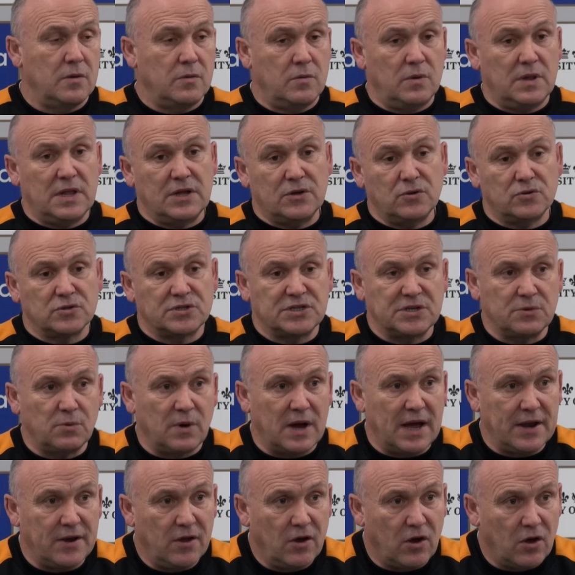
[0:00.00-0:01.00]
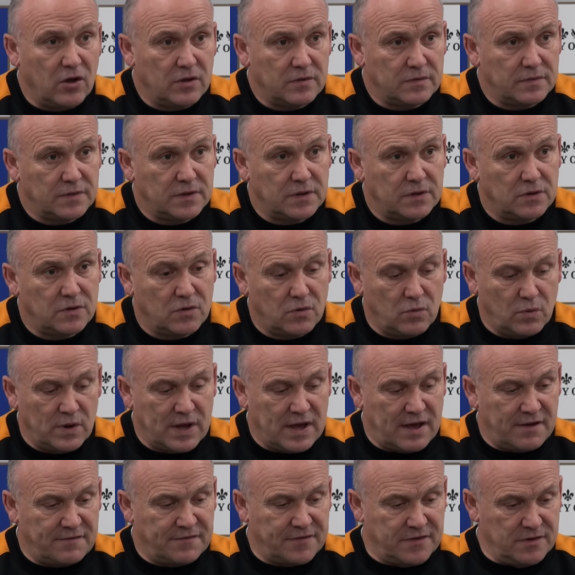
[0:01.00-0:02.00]
Well, I don't see why not. You know, we
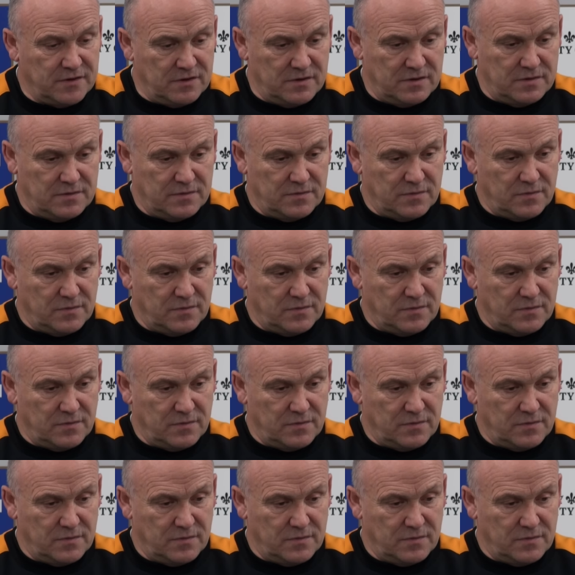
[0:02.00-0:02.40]
have to